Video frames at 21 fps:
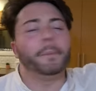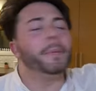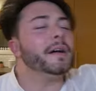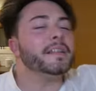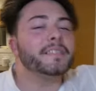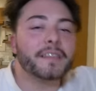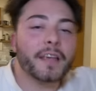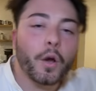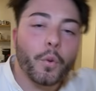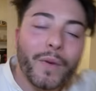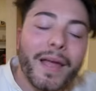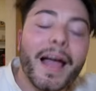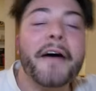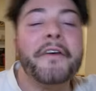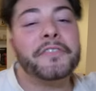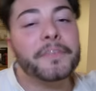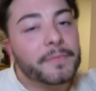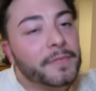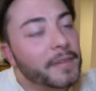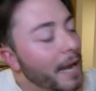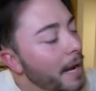But we have
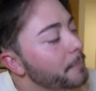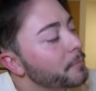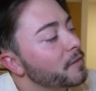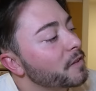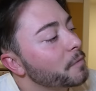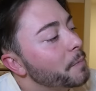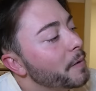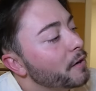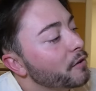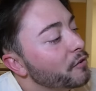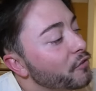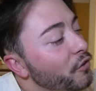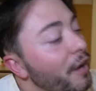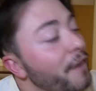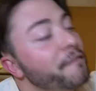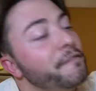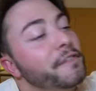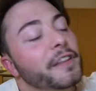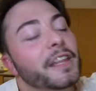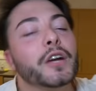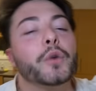some time to spare, so I
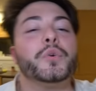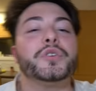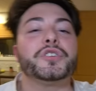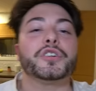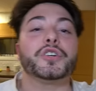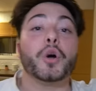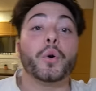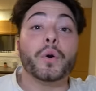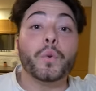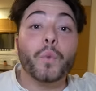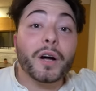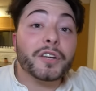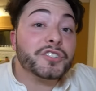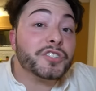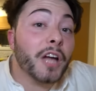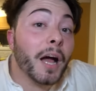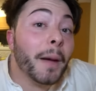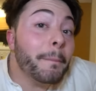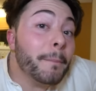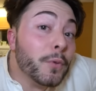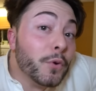feel like we should go and watch
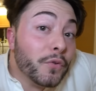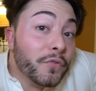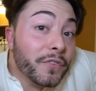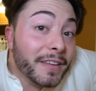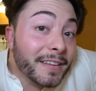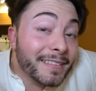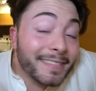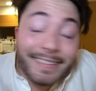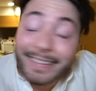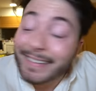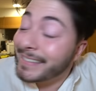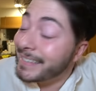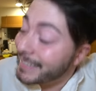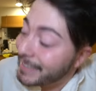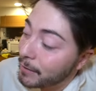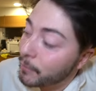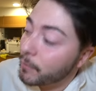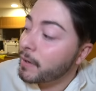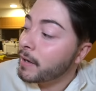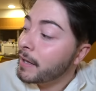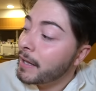a movie to, you
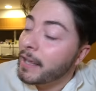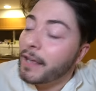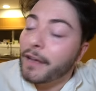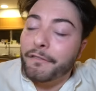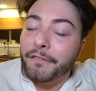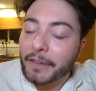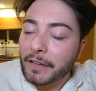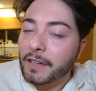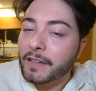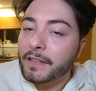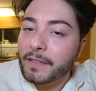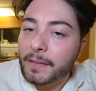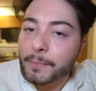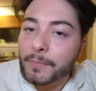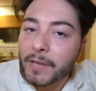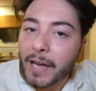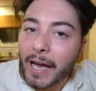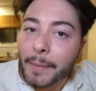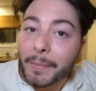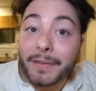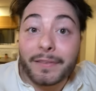know, fill in some
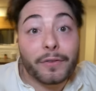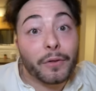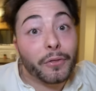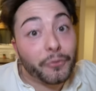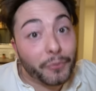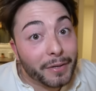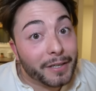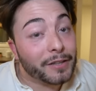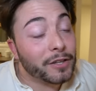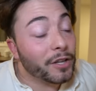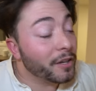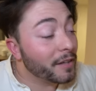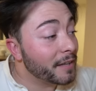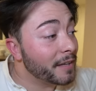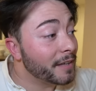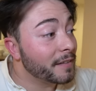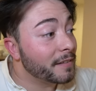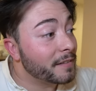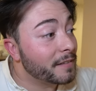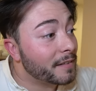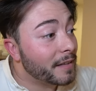time until three o'clock
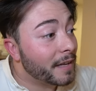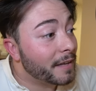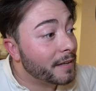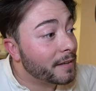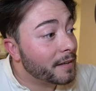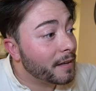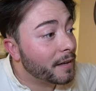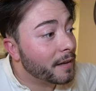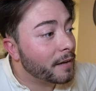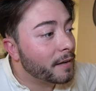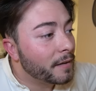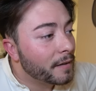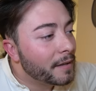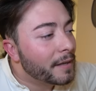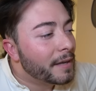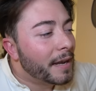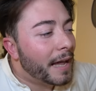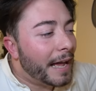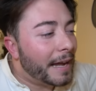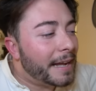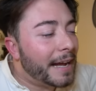hits, and uh,
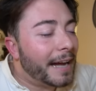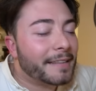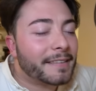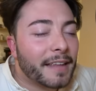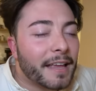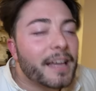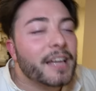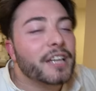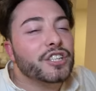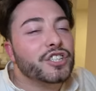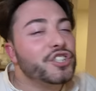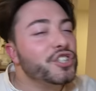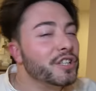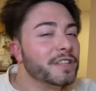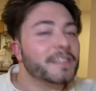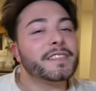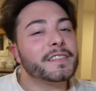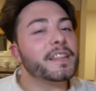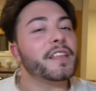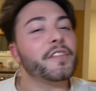I got just